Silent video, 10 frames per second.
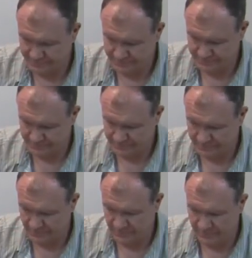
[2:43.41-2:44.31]

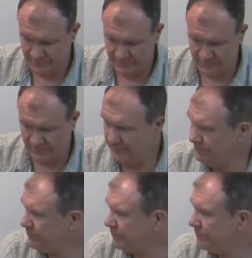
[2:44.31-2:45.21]

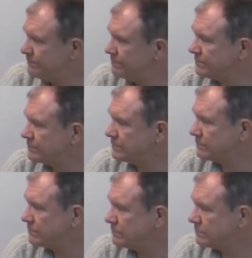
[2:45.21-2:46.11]

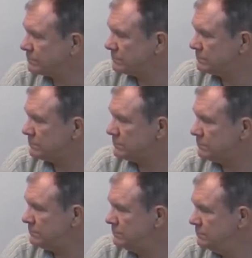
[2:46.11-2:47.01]

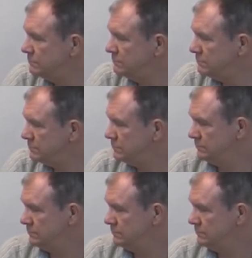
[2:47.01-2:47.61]
This person isn't speaking.